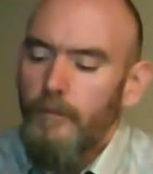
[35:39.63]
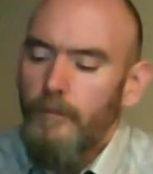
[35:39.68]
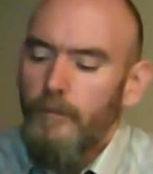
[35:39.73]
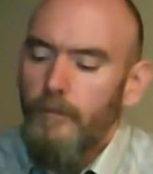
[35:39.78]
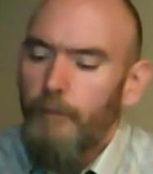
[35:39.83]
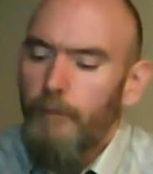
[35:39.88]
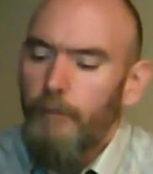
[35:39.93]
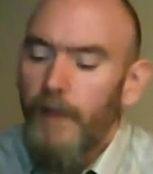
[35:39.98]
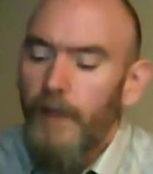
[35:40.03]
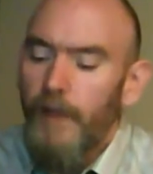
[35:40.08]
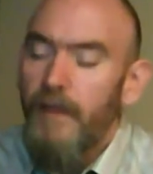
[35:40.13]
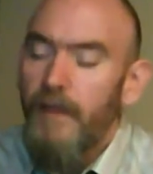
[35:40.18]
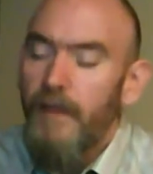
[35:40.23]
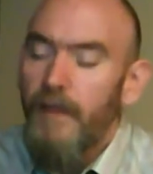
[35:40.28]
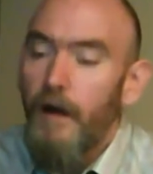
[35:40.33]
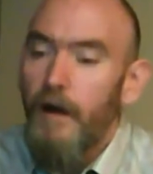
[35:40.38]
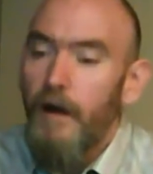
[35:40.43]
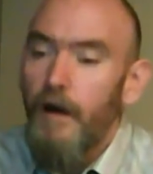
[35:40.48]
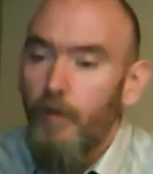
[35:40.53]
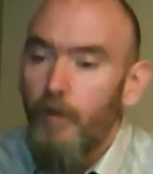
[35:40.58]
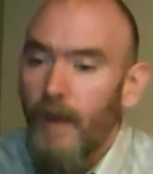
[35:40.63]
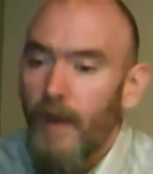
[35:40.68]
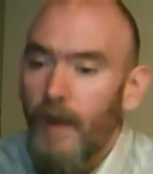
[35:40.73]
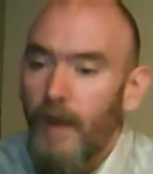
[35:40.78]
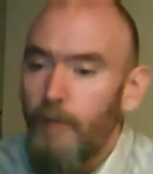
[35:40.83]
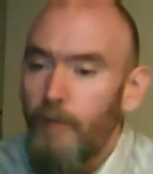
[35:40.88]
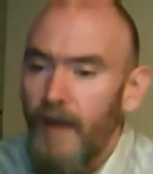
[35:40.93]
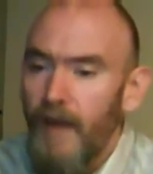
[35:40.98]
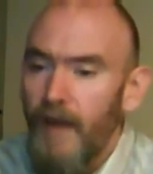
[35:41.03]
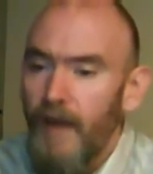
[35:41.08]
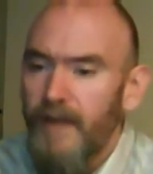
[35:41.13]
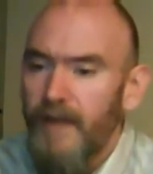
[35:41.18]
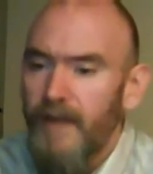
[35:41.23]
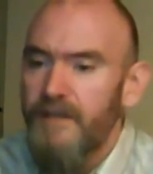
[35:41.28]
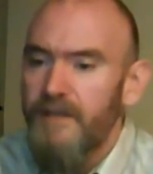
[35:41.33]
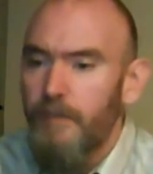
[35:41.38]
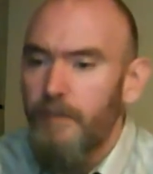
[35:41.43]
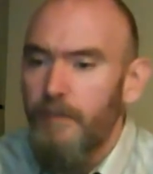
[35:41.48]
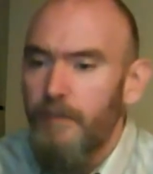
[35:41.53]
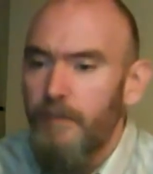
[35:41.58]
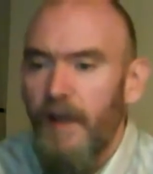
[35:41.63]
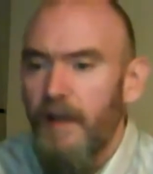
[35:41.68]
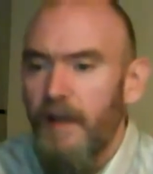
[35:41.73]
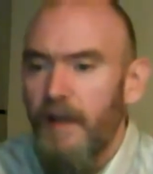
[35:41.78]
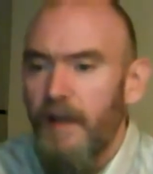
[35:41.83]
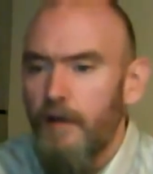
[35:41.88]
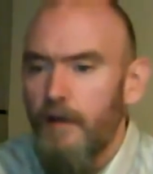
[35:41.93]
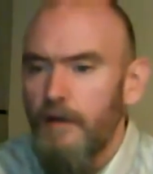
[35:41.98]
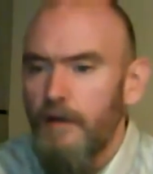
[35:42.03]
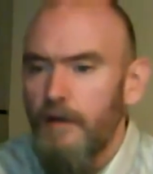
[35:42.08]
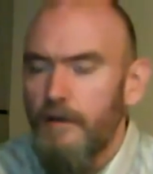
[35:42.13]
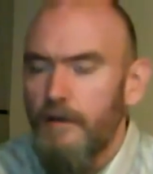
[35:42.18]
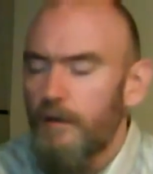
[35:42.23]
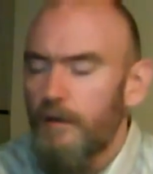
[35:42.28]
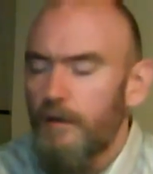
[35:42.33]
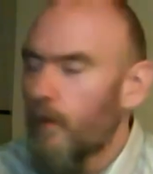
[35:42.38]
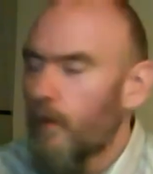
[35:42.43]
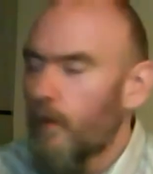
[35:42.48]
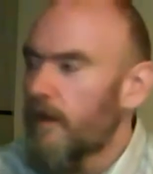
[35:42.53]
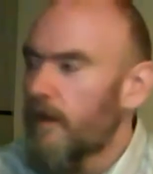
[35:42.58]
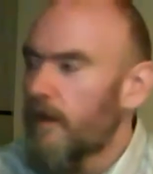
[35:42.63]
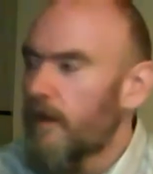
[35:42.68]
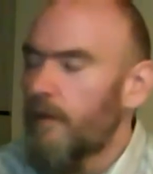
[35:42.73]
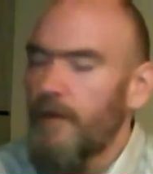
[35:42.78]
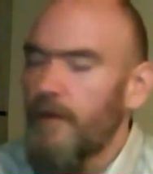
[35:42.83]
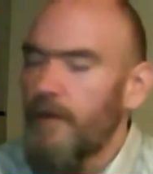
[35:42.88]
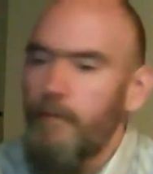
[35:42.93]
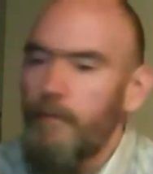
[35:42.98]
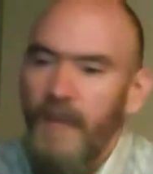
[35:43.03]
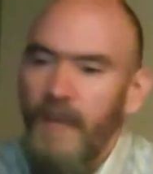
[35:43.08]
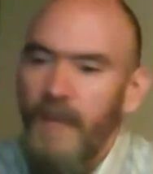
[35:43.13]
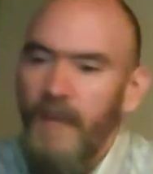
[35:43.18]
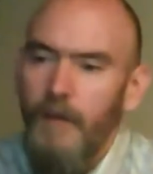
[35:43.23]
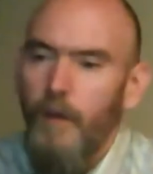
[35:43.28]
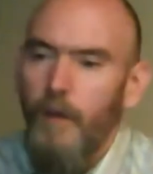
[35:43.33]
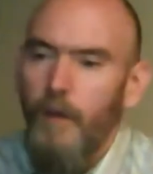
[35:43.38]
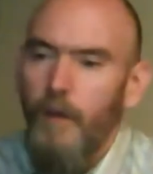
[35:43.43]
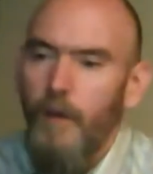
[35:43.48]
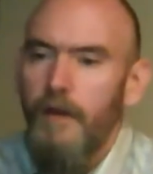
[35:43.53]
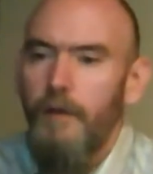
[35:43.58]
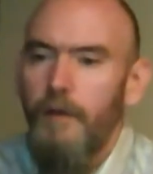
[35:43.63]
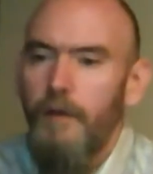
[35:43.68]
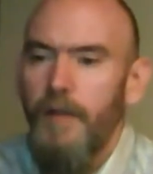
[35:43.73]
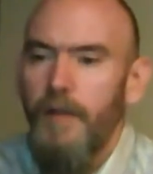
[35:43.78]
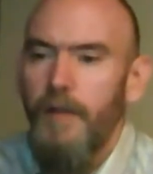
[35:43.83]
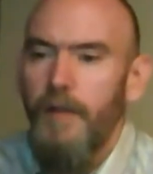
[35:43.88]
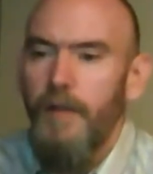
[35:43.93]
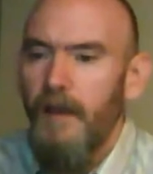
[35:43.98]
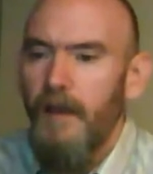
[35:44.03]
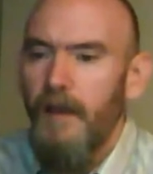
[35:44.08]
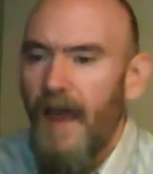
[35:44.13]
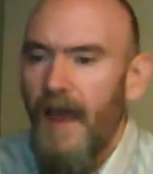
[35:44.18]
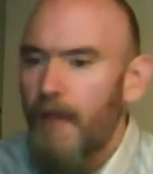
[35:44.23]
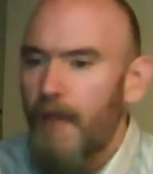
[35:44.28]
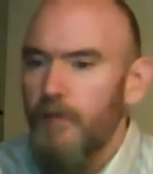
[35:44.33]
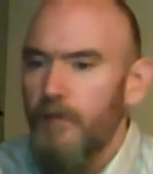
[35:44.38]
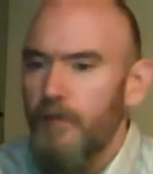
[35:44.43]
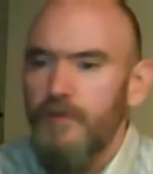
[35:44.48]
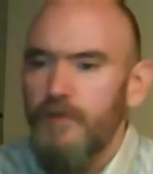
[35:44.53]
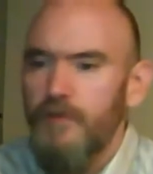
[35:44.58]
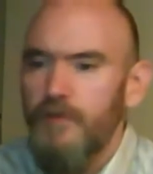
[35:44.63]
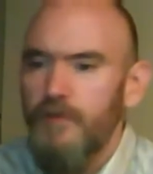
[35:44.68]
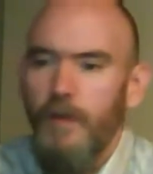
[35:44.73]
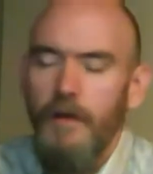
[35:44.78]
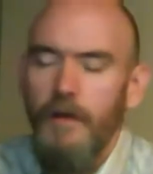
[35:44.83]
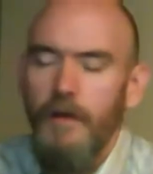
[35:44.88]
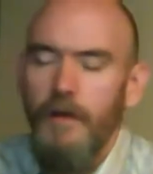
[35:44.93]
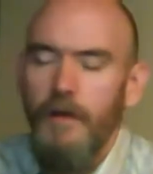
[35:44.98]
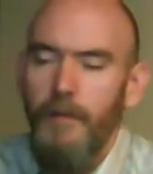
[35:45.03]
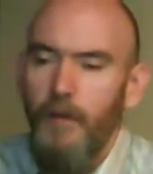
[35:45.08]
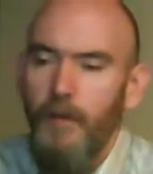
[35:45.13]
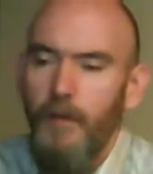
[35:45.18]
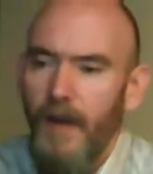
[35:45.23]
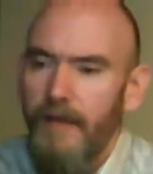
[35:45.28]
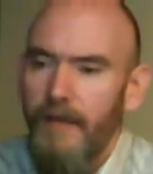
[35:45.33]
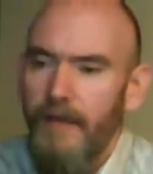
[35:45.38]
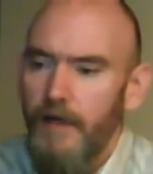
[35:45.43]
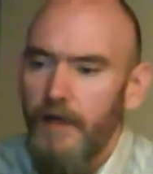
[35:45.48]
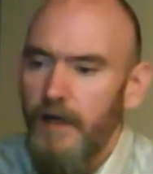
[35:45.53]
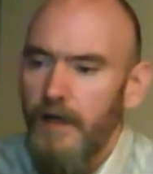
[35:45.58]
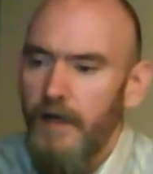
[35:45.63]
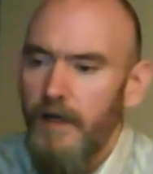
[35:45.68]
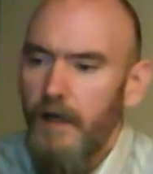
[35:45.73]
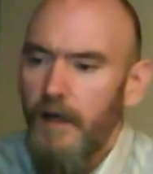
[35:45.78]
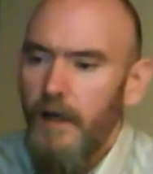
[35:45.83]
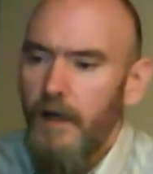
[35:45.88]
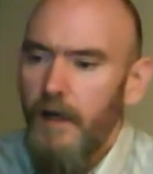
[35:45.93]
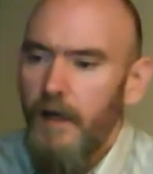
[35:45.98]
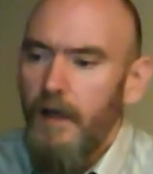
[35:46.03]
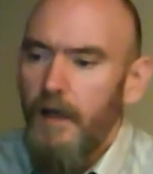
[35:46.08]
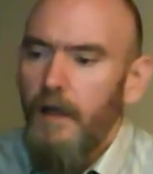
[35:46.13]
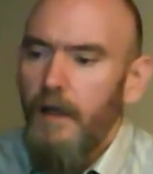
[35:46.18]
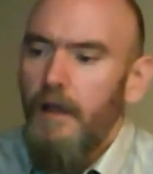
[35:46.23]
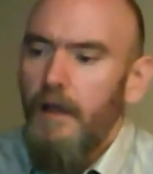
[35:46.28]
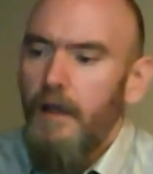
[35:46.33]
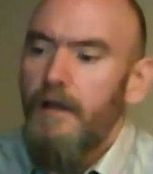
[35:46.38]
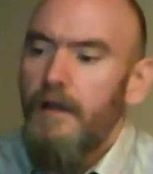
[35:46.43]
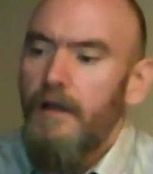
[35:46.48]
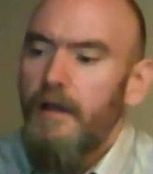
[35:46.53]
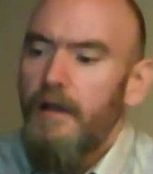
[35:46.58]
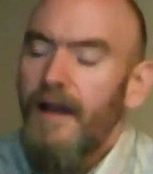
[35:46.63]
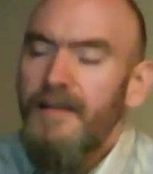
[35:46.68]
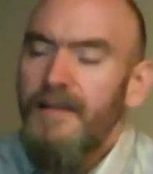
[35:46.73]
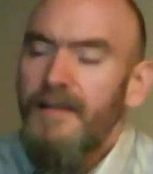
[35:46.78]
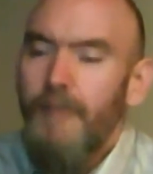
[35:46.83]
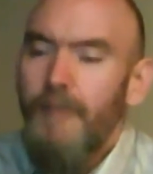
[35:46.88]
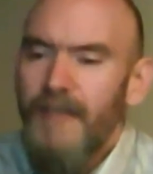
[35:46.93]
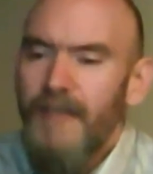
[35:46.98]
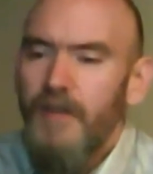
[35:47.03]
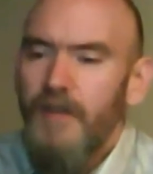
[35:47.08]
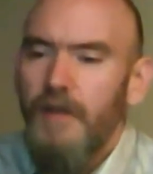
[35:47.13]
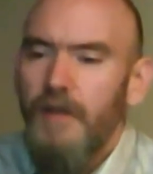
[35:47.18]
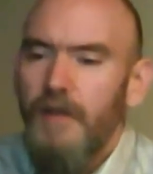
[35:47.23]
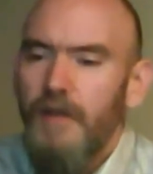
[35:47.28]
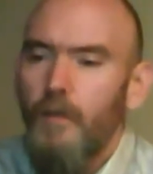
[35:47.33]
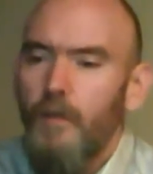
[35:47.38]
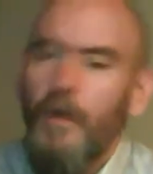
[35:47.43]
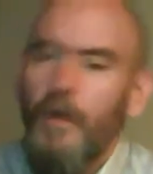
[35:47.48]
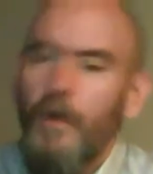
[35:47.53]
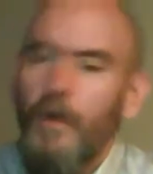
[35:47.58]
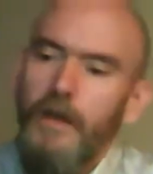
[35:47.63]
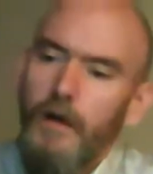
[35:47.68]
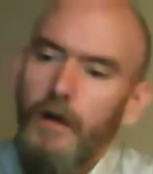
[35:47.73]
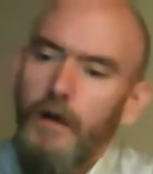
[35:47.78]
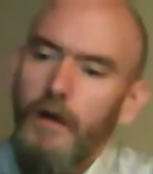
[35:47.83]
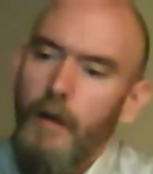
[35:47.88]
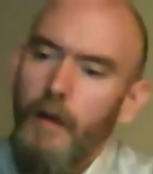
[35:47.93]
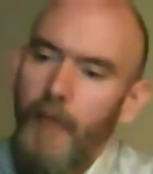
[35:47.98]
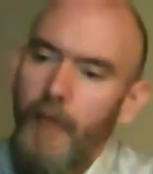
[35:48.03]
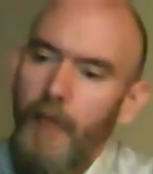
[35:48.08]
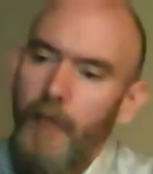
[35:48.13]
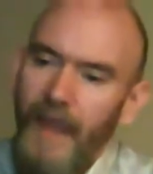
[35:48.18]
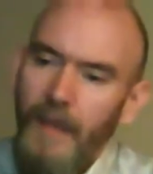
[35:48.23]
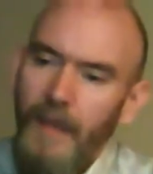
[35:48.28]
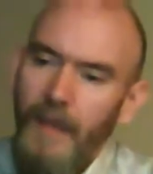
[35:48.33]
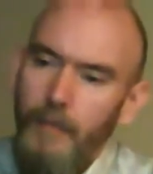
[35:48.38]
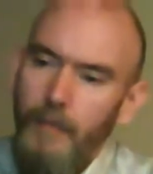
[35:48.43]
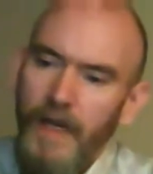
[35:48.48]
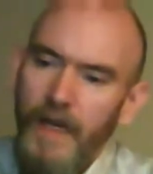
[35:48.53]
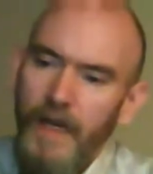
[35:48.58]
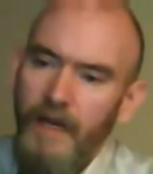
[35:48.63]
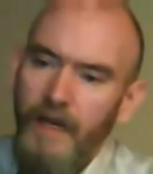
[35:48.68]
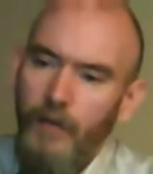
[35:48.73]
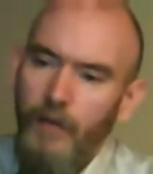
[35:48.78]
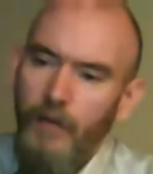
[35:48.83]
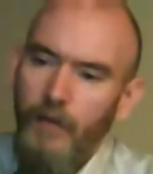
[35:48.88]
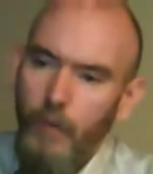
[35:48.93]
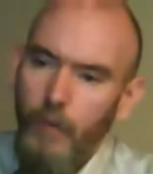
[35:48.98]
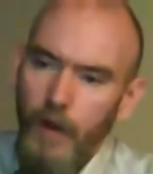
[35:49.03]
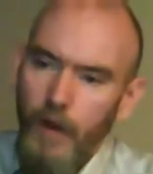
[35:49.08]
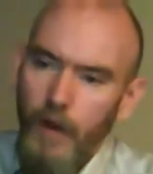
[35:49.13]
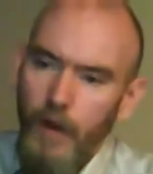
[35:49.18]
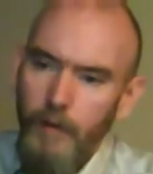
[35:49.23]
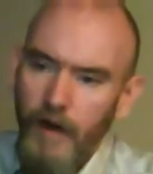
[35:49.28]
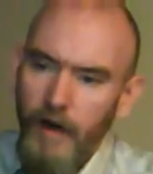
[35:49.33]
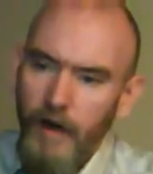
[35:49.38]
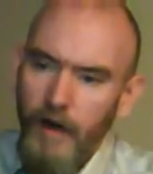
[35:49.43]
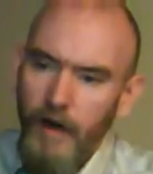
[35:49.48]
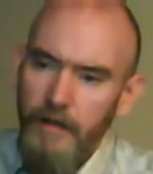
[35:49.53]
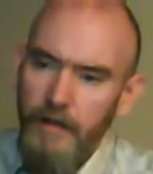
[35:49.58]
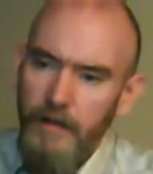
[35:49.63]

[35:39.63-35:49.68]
But there are great benefits to buying local, whether it be meat, whether it be apples, whether it be whatever. Not to mention, when you're paying money to Walmart